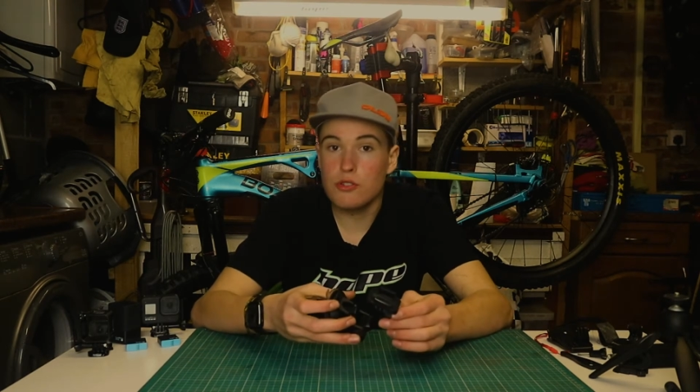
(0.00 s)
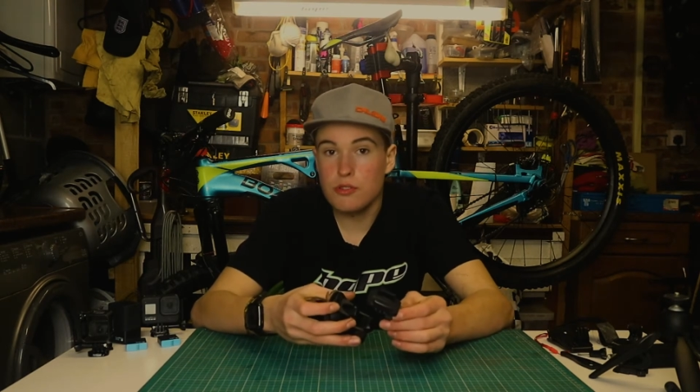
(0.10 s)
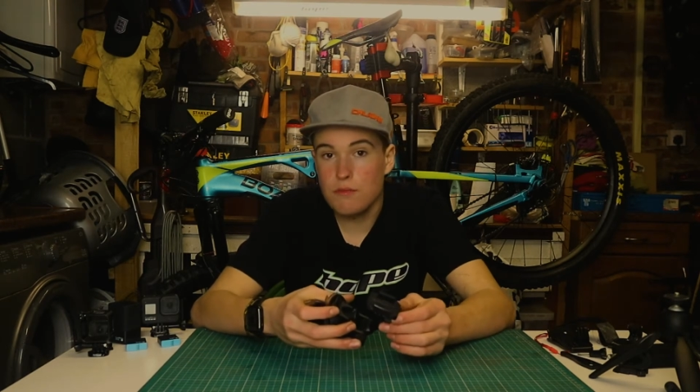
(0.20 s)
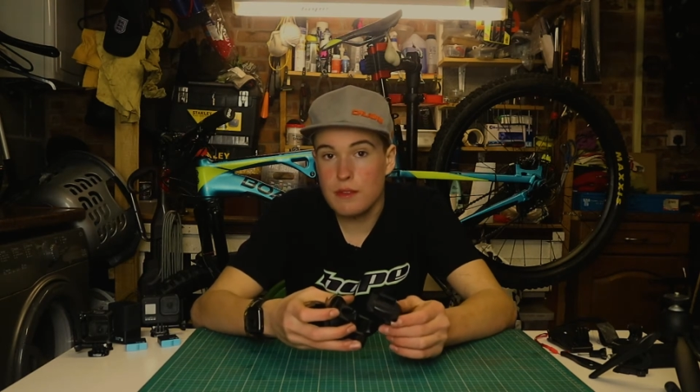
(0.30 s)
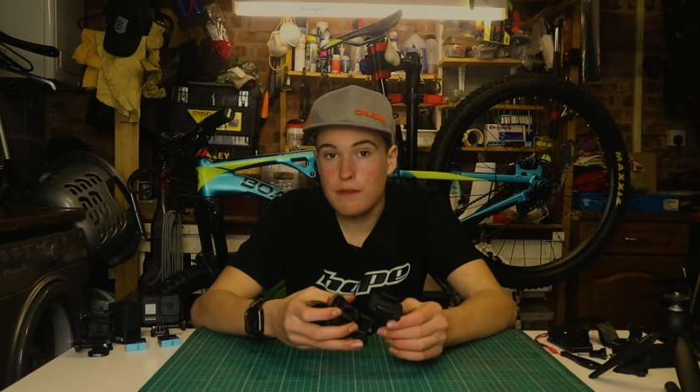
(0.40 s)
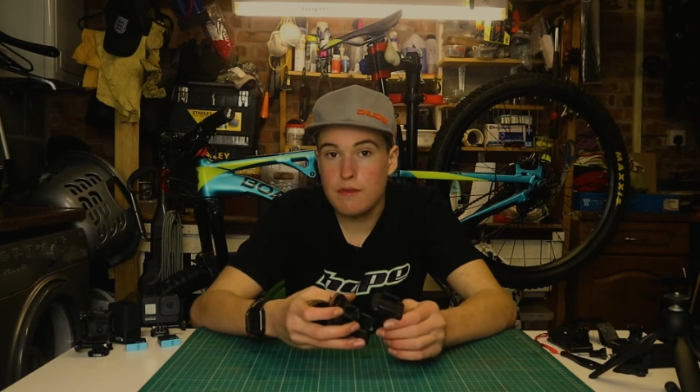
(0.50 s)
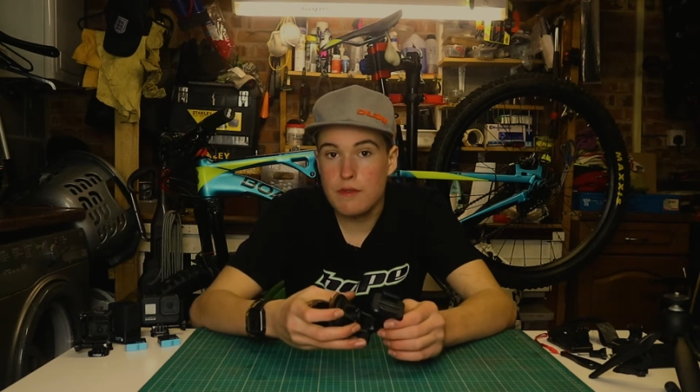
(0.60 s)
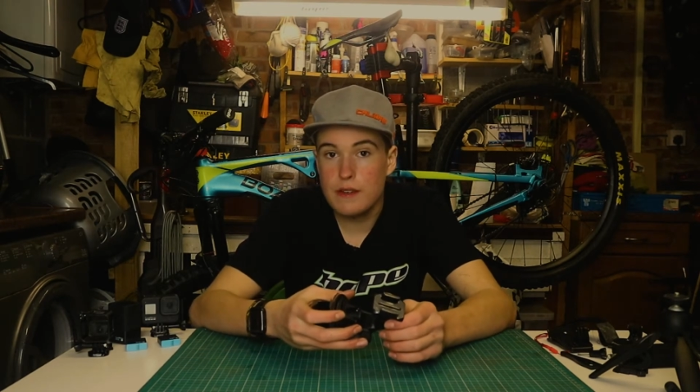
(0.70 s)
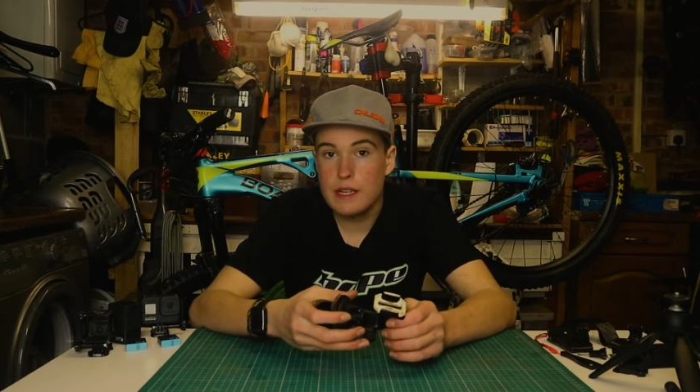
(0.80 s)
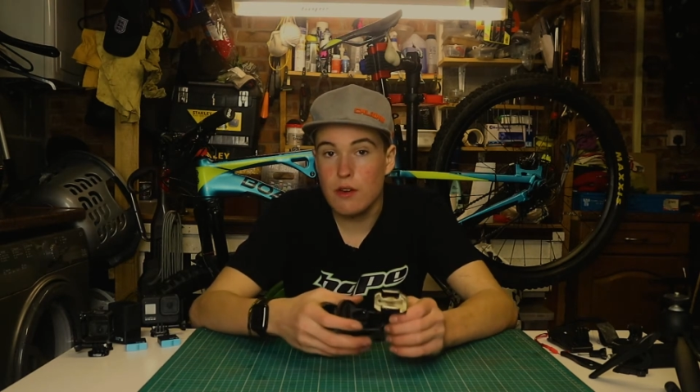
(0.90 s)
something for a
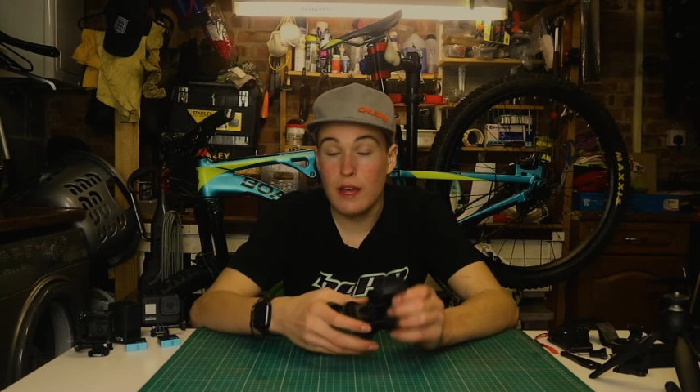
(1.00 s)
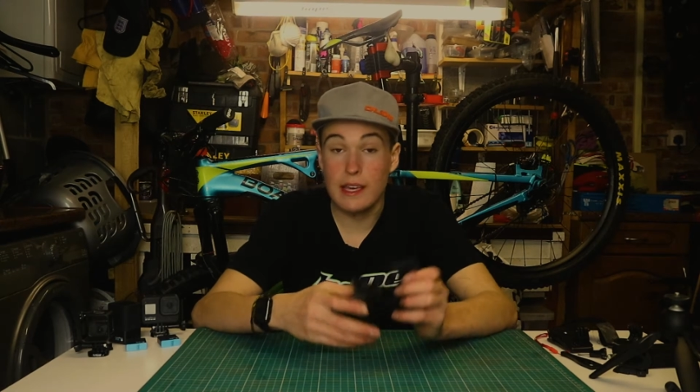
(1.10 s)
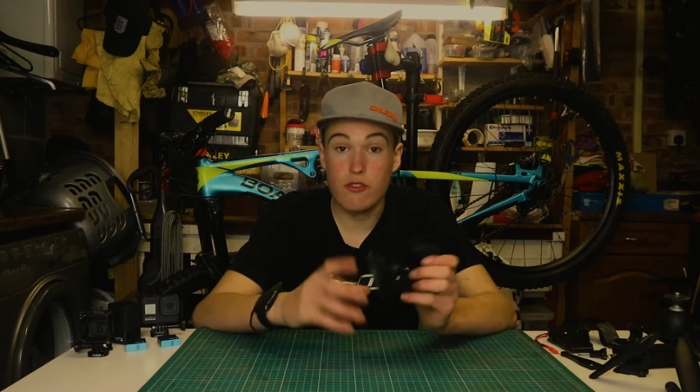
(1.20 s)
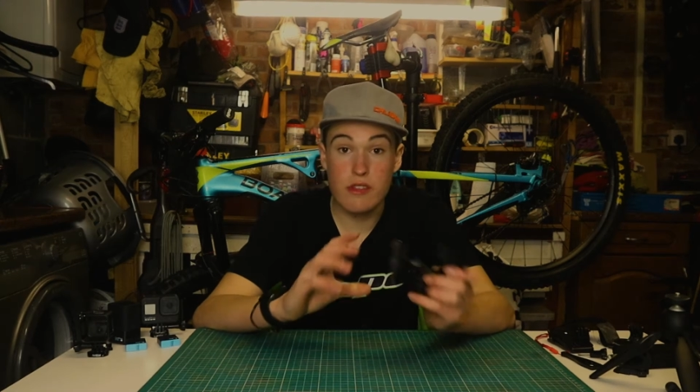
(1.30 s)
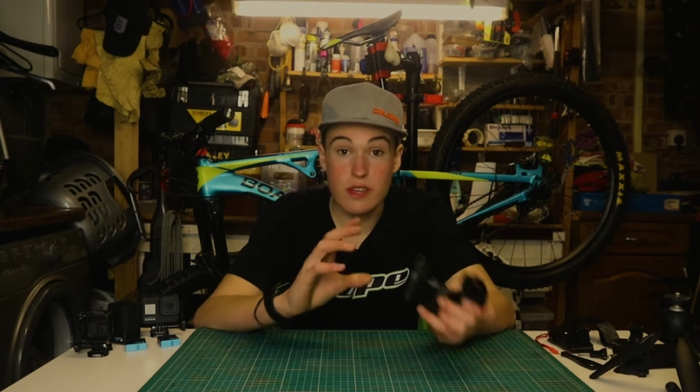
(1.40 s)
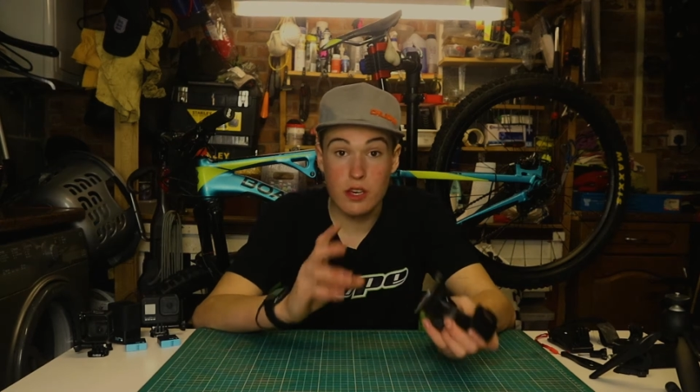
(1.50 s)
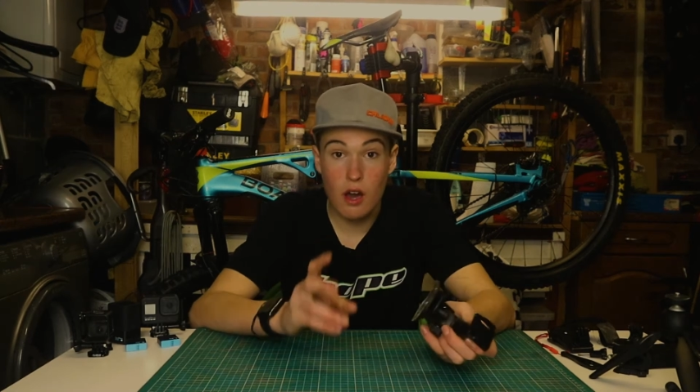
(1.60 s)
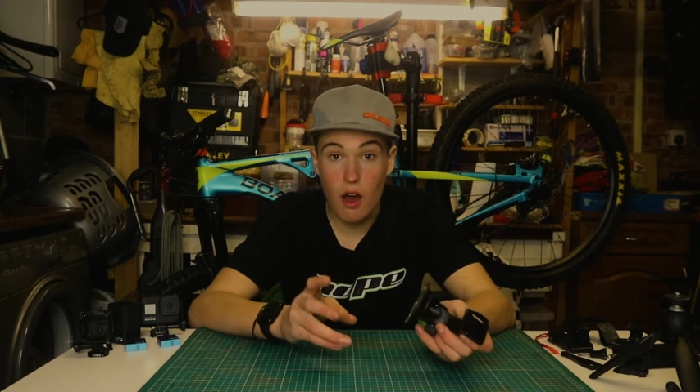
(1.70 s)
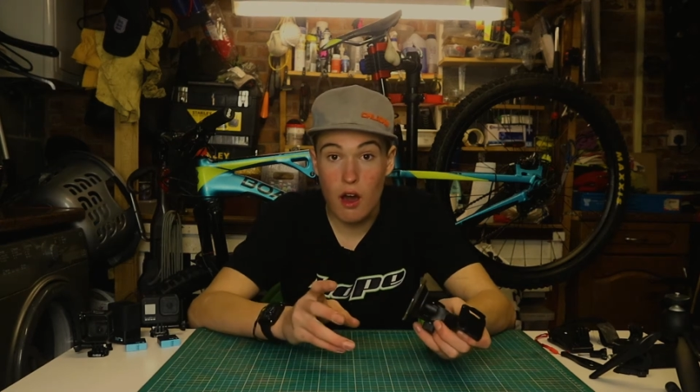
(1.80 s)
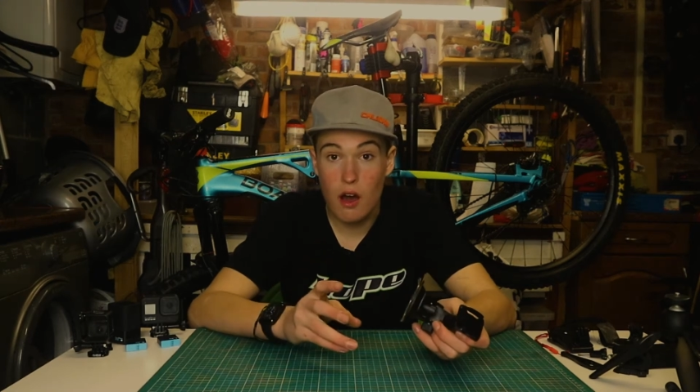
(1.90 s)
video, like you're in the
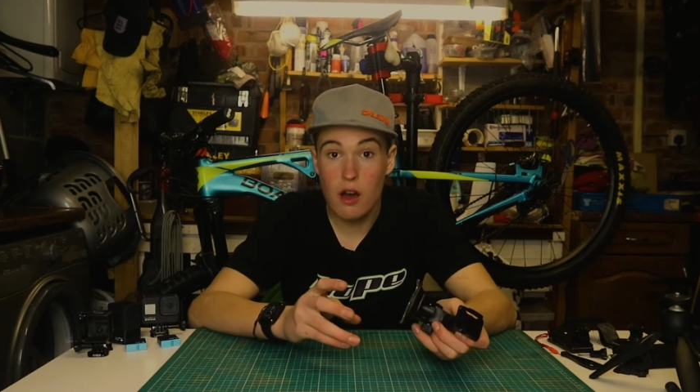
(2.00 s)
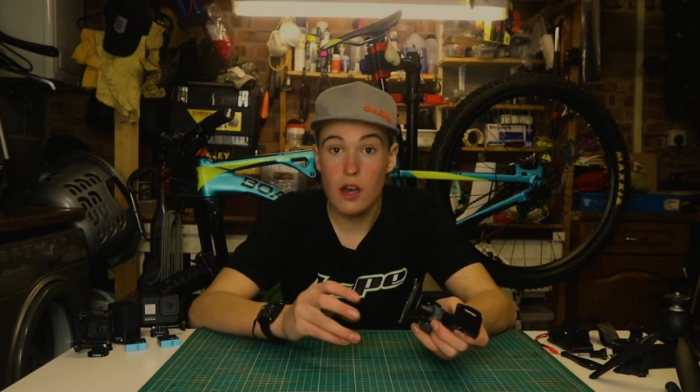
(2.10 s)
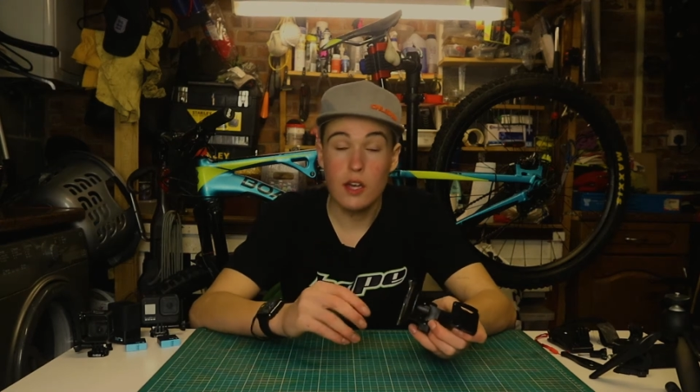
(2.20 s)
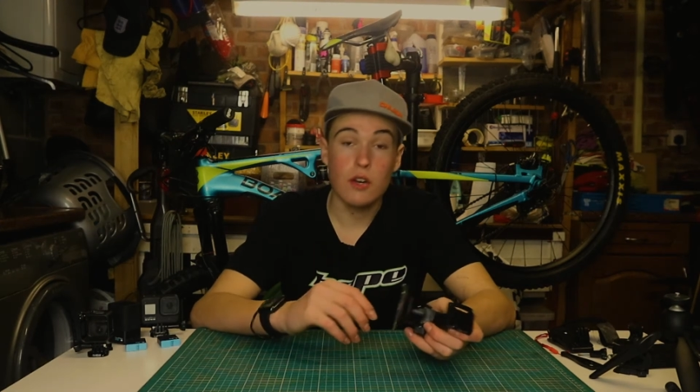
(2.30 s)
car